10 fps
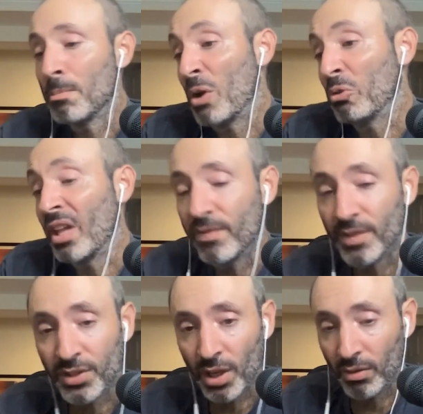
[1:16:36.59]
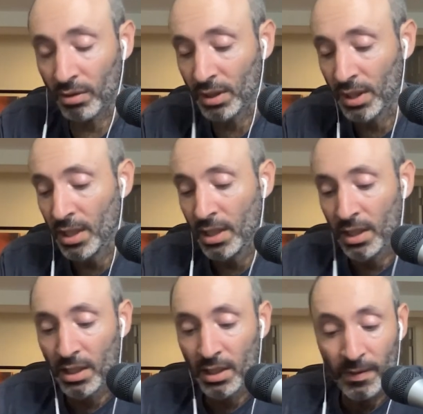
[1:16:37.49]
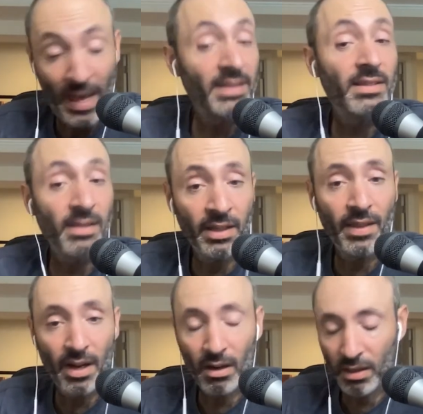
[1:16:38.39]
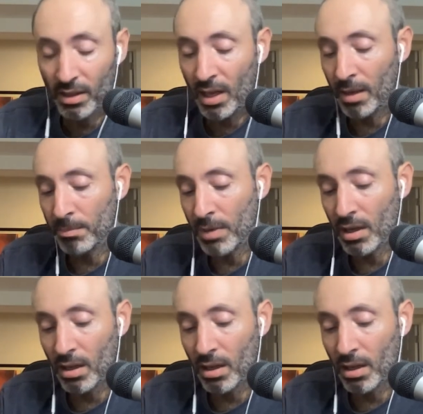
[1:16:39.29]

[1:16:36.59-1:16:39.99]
about life in general. That's linked there. Um,